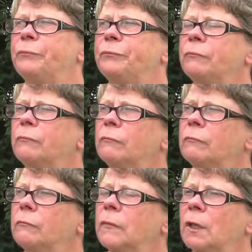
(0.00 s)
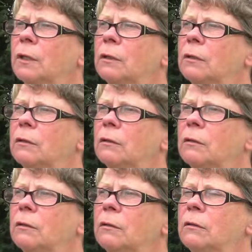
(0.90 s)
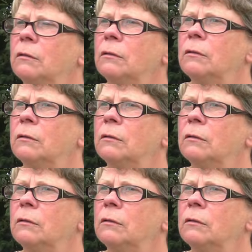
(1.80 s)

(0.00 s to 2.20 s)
[no speech]